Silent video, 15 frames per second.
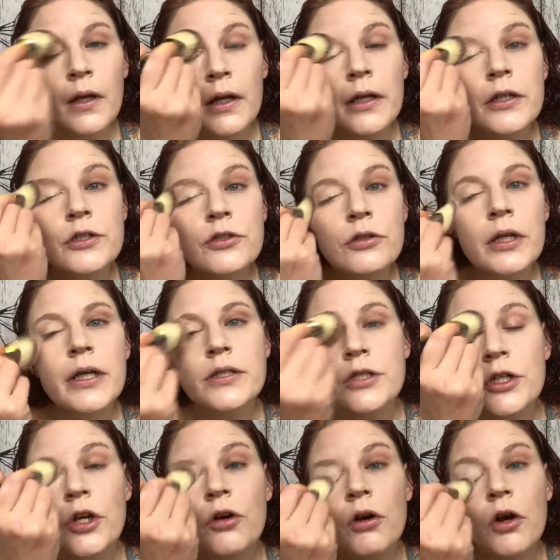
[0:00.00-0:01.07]
I do like to
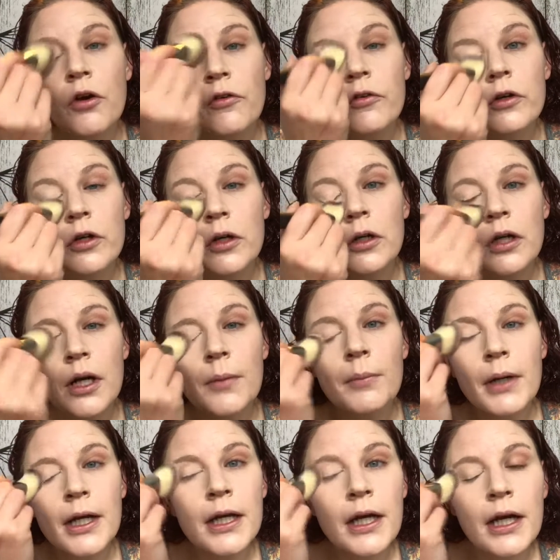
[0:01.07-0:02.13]
go over
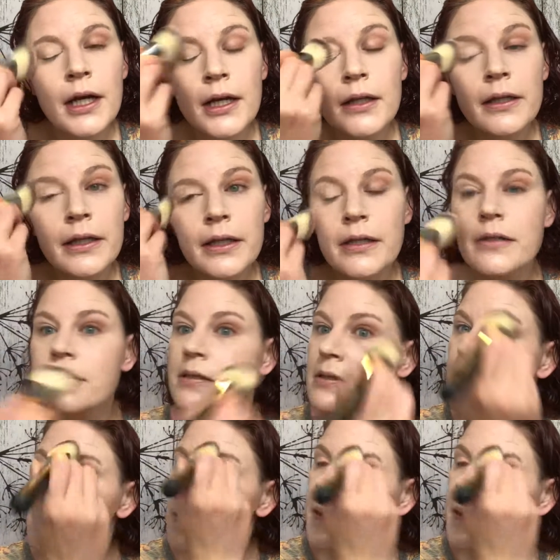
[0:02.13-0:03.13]
my eyelids.